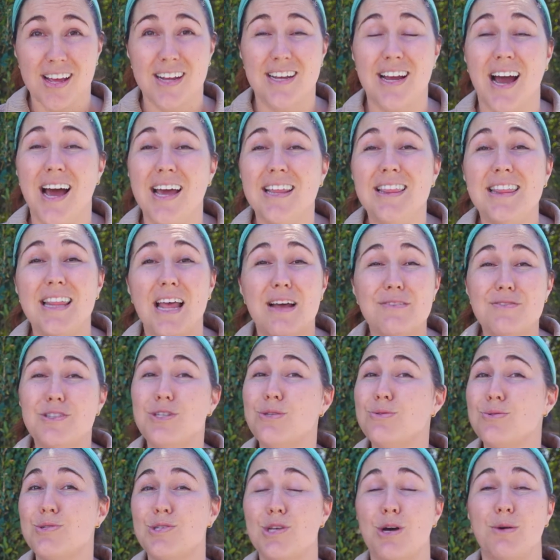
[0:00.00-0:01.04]
God loves
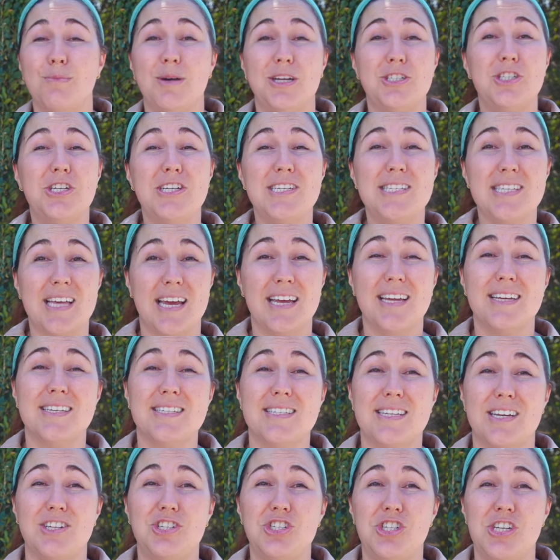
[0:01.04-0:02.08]
you so much, He sent
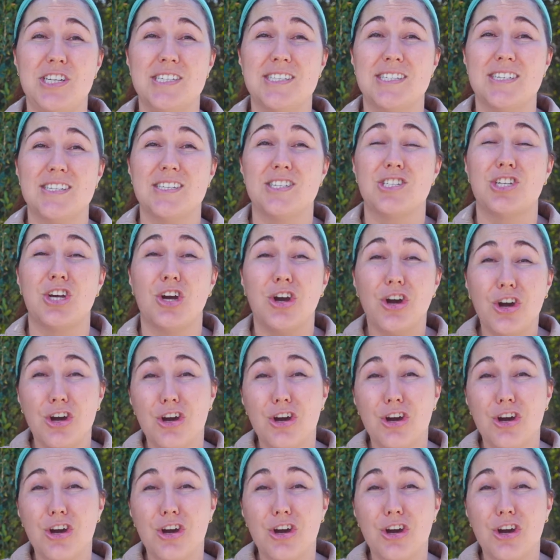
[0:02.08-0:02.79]
His Son Jesus to